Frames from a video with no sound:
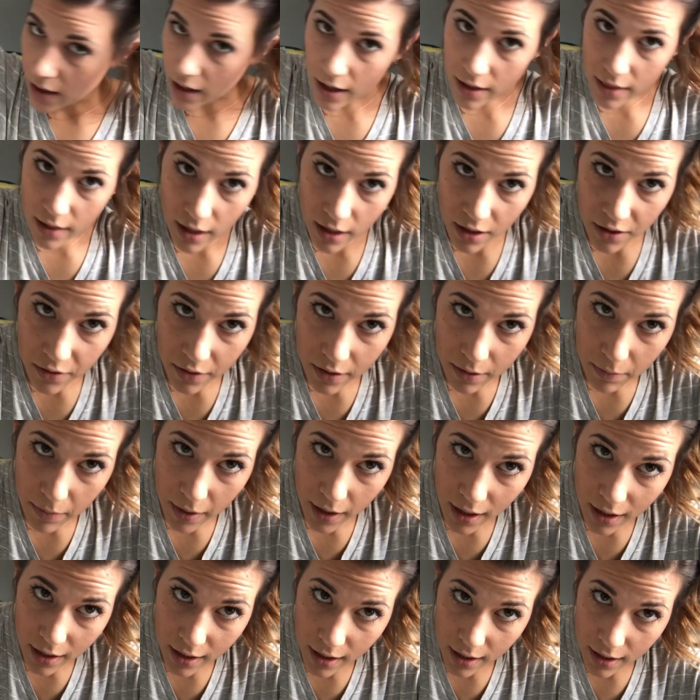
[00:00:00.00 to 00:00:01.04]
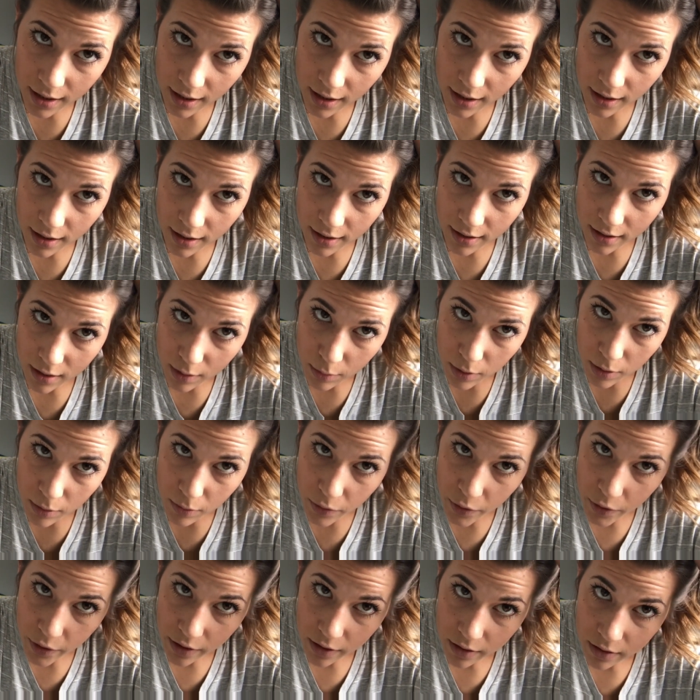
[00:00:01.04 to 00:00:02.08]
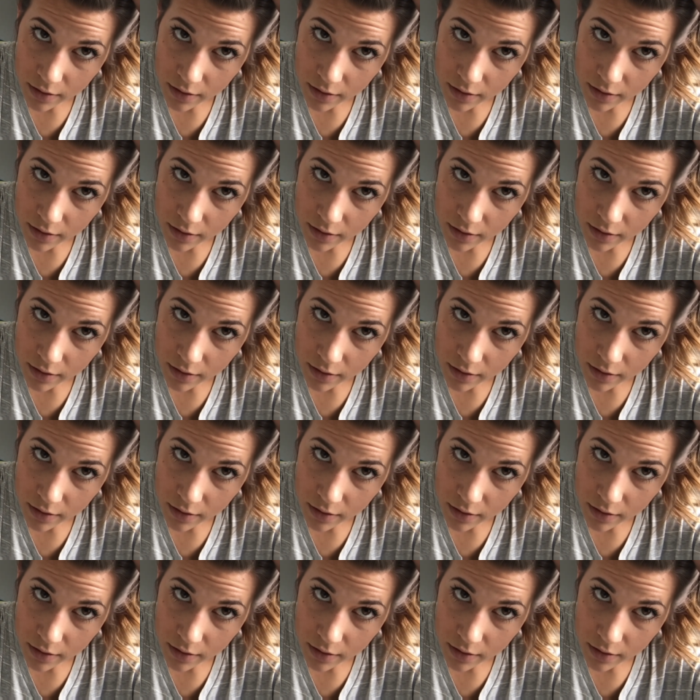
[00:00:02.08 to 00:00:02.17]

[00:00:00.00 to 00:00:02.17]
And then you can pancake it a little bit more.